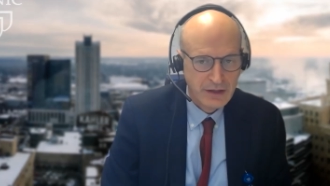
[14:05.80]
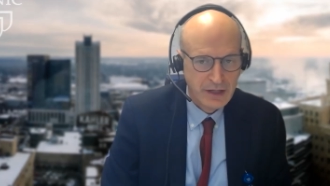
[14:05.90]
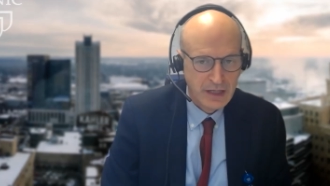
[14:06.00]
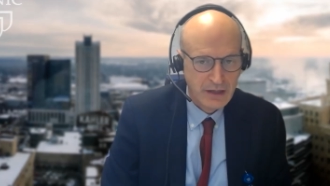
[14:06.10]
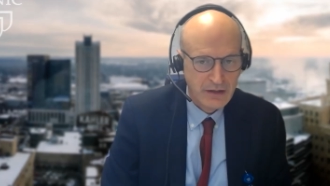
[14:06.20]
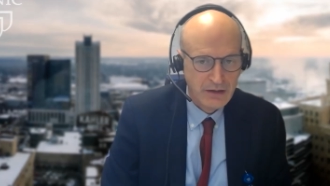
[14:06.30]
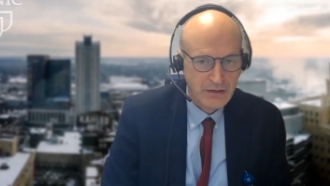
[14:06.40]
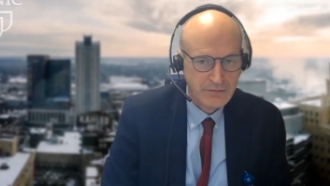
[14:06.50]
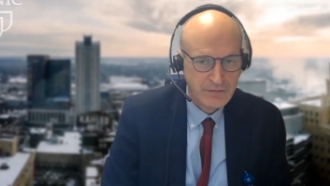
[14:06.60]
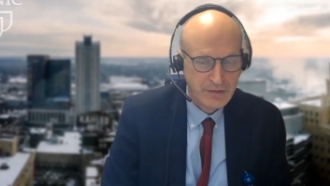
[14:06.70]
uh,
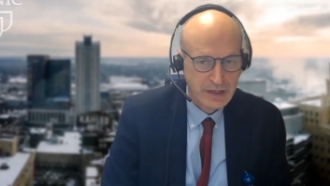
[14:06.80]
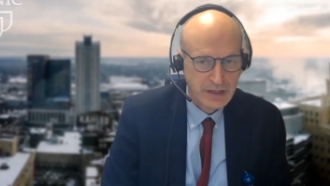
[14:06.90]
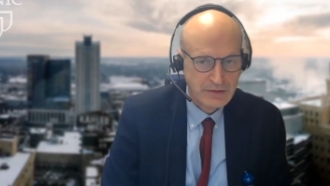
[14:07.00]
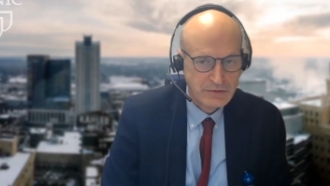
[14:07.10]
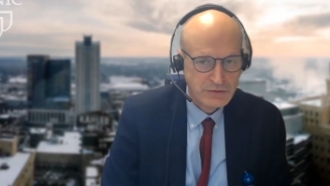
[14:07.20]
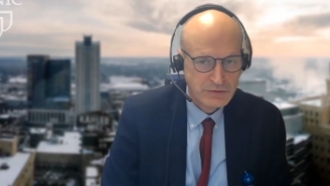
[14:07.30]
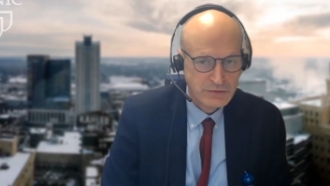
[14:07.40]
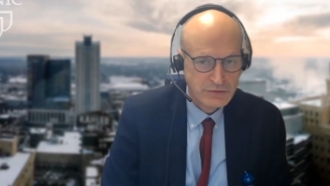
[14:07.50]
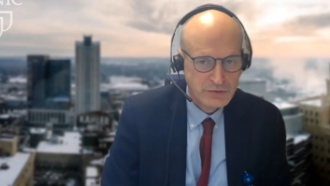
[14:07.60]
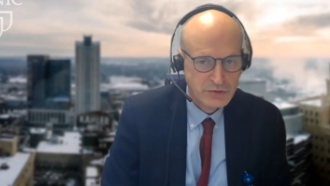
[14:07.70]
of uh,
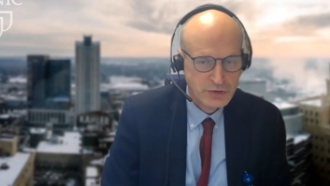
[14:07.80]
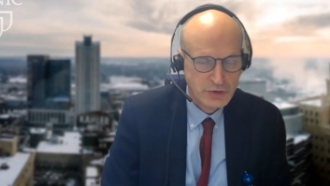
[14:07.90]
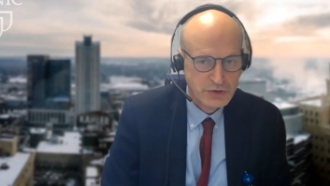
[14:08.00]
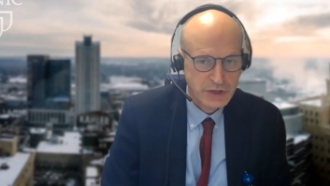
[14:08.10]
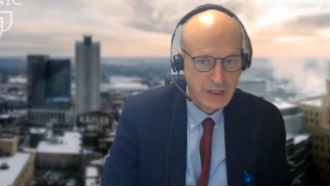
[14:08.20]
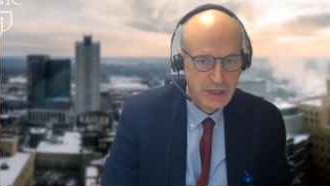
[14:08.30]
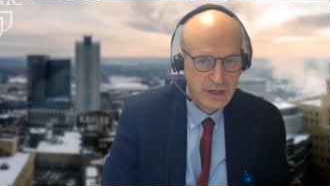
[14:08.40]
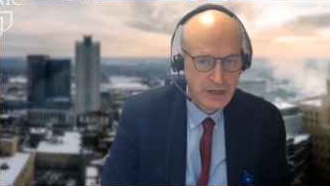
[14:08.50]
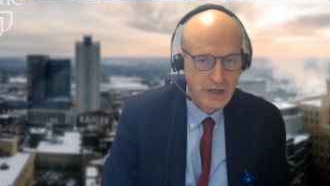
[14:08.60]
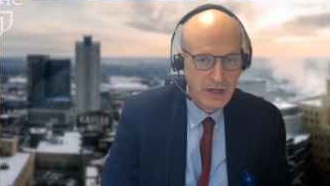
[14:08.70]
surgery
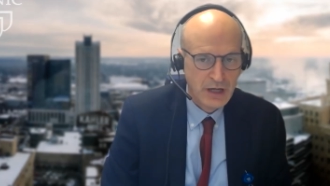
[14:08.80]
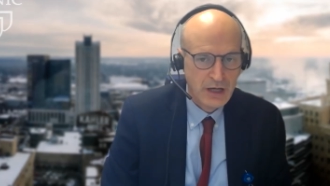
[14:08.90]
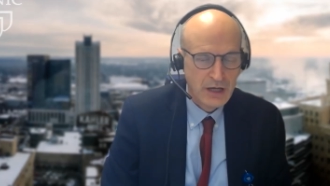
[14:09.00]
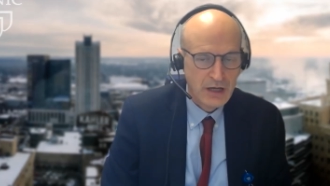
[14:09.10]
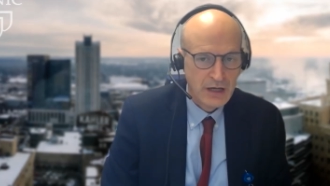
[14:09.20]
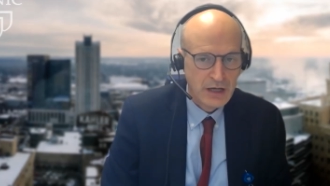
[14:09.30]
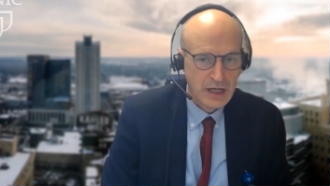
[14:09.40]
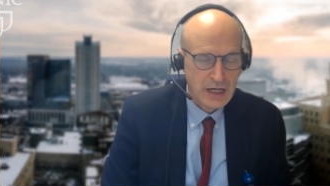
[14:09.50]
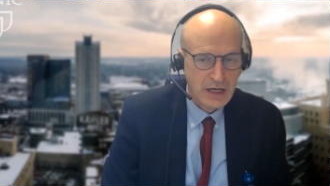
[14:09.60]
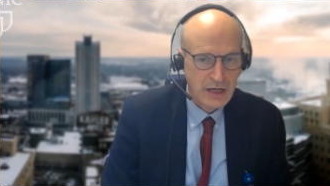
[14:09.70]

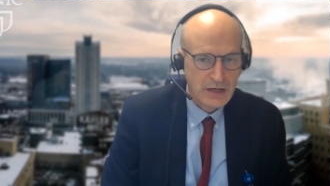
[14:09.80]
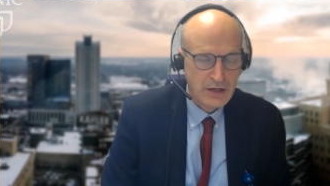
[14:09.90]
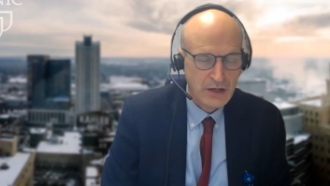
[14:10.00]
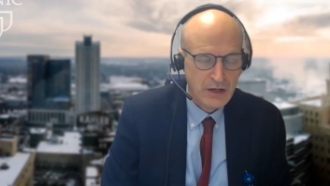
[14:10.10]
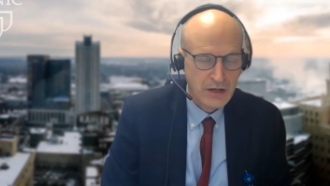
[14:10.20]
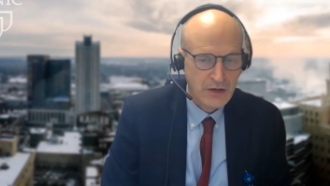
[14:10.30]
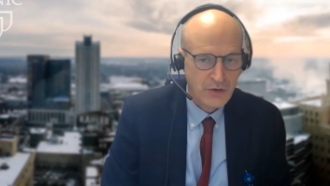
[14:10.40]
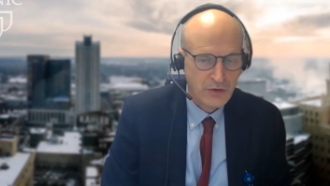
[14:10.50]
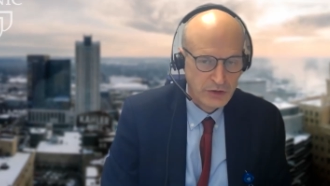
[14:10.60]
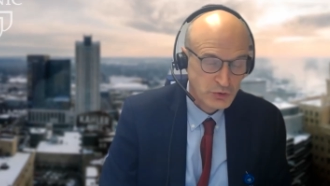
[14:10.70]
uh,
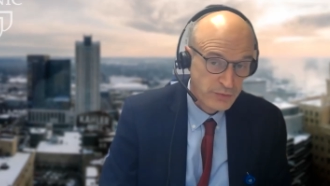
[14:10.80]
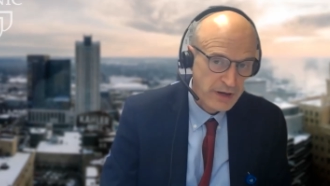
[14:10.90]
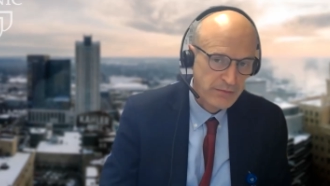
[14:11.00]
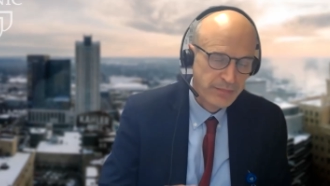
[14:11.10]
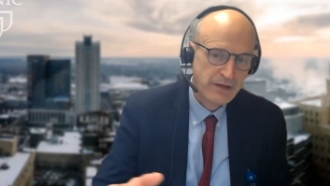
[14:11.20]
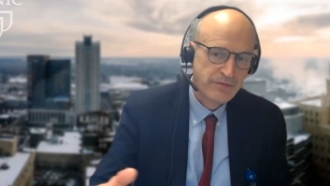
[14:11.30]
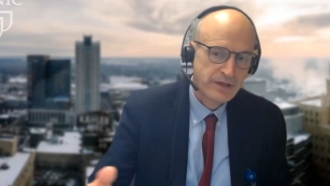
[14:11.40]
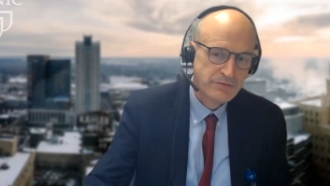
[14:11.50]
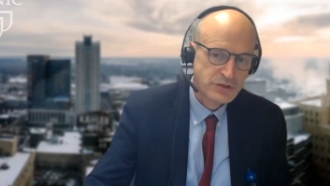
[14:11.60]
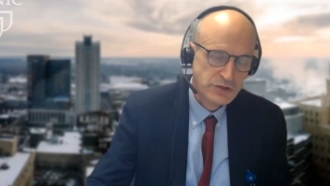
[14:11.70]
or the survival benefit
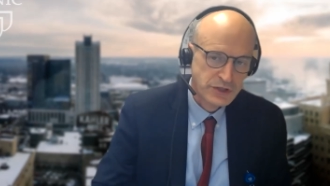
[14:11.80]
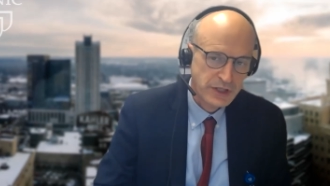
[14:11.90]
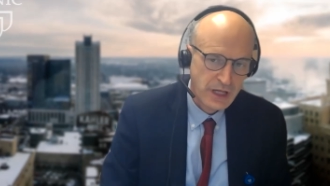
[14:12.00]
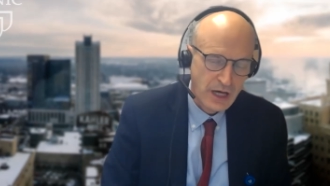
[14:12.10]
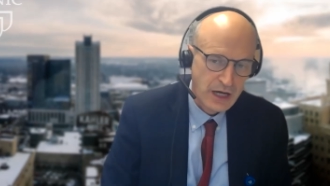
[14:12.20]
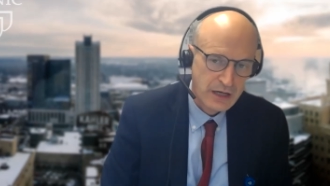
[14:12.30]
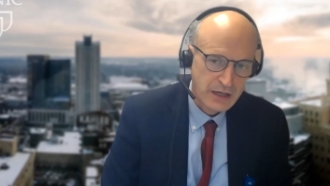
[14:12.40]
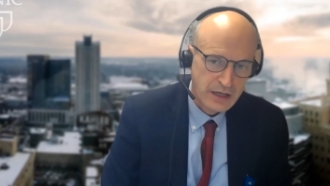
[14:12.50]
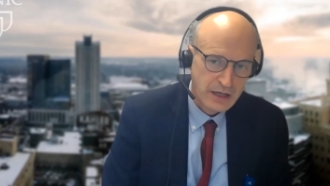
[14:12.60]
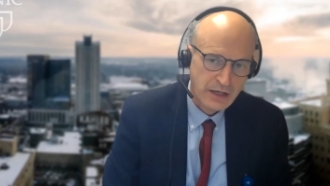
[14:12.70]
of surgery are
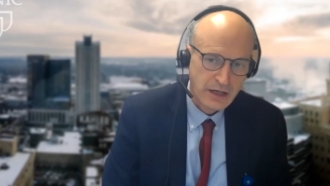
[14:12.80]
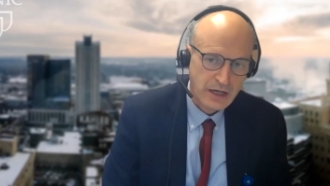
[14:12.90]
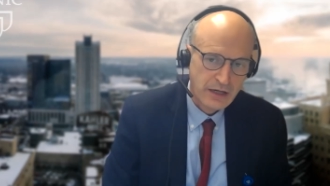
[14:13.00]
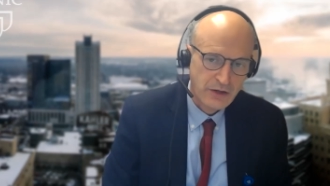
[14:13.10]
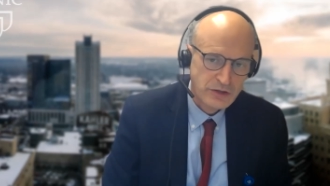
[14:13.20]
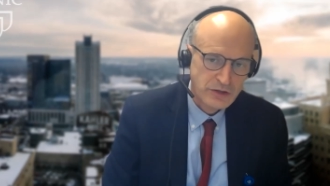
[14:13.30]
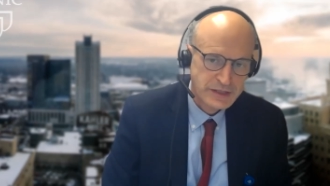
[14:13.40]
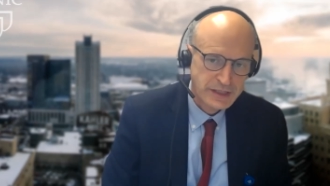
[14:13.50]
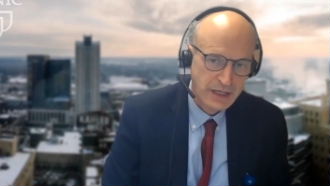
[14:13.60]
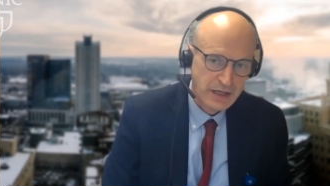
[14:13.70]
are are not
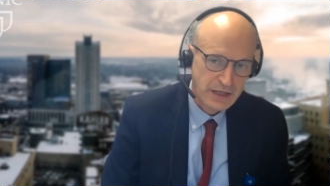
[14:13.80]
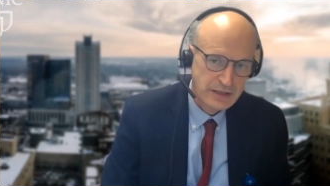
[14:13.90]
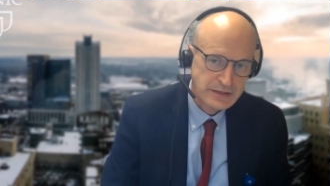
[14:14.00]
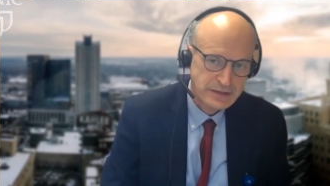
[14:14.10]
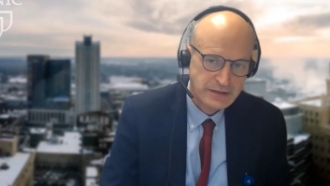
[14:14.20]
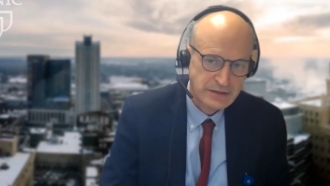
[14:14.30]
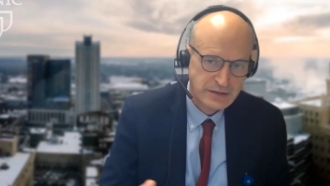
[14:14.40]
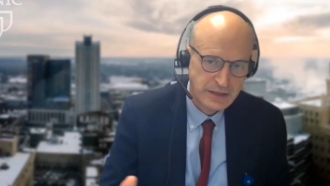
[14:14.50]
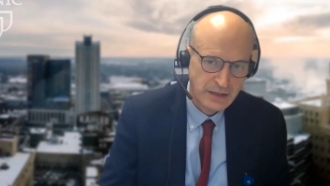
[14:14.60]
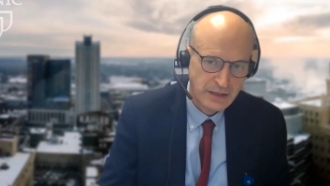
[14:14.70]
seen
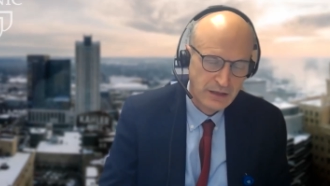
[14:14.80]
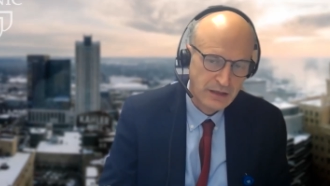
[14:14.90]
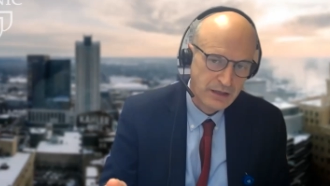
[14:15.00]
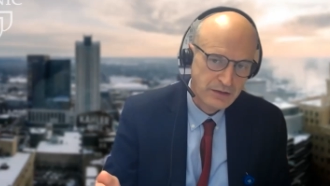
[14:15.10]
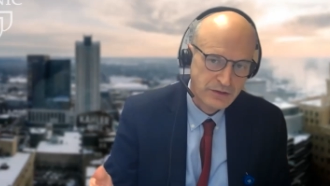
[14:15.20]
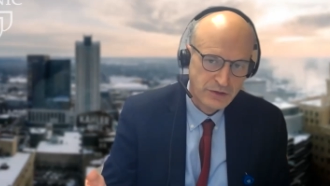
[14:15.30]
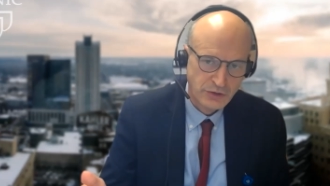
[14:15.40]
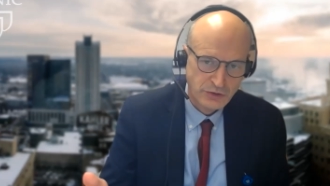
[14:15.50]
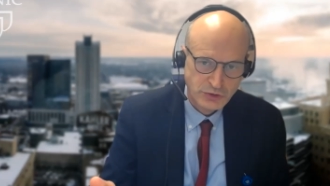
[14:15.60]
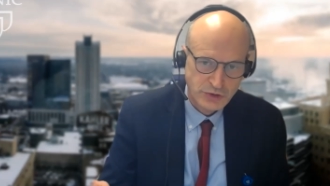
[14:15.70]
until you
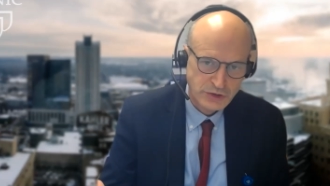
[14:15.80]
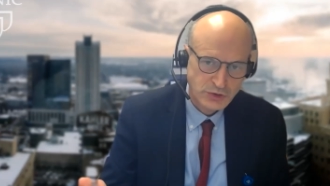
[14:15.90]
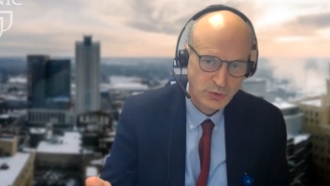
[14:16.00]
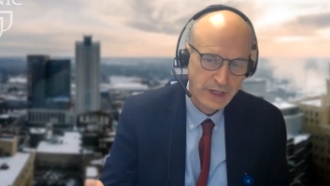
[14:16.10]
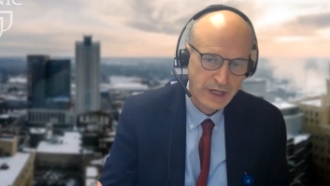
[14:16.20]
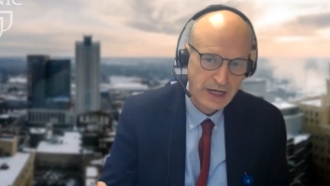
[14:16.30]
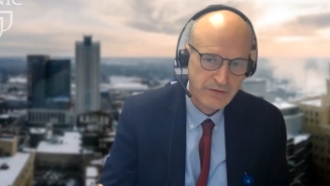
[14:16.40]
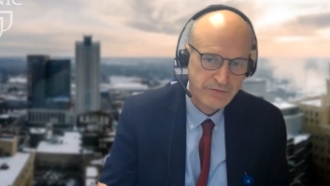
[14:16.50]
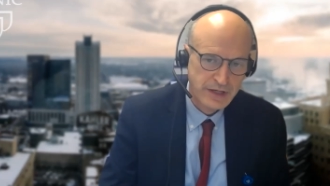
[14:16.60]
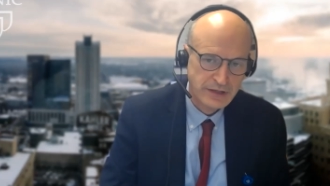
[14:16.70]
know the two and a
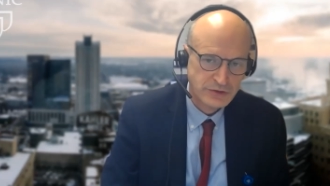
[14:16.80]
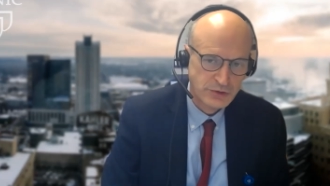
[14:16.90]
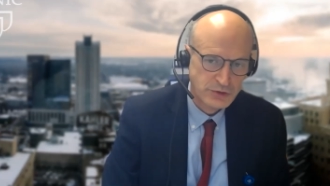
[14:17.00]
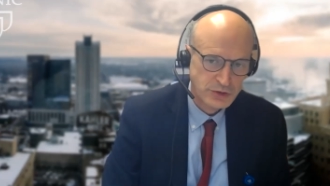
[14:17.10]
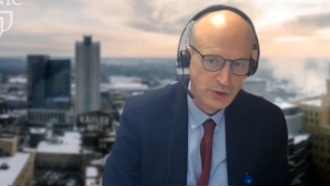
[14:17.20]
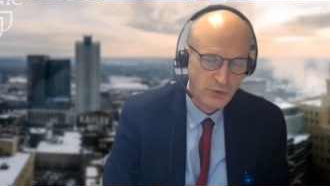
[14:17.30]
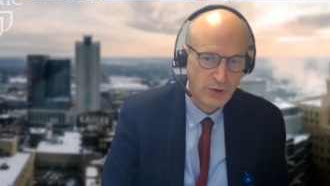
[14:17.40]
half years or so.